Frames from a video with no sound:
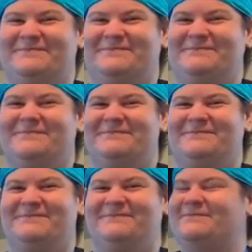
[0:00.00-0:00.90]

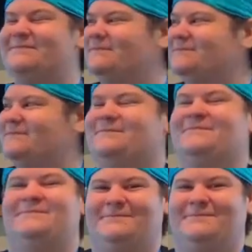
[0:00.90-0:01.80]

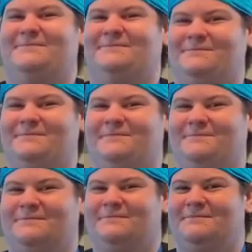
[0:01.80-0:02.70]

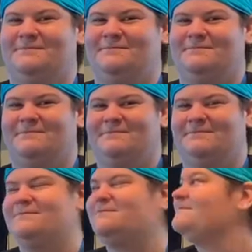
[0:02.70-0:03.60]

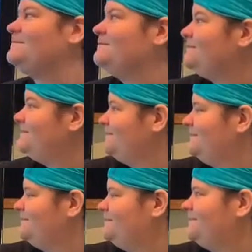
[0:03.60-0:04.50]

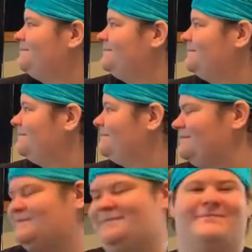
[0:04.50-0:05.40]

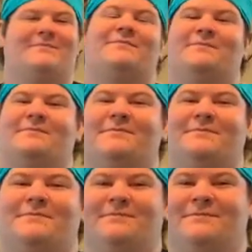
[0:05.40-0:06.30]

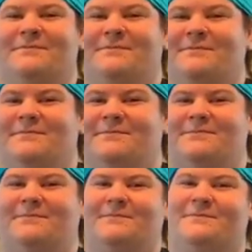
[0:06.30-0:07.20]

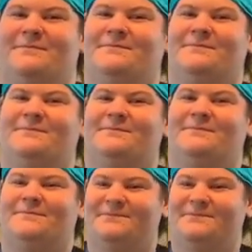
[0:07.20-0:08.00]
(silent)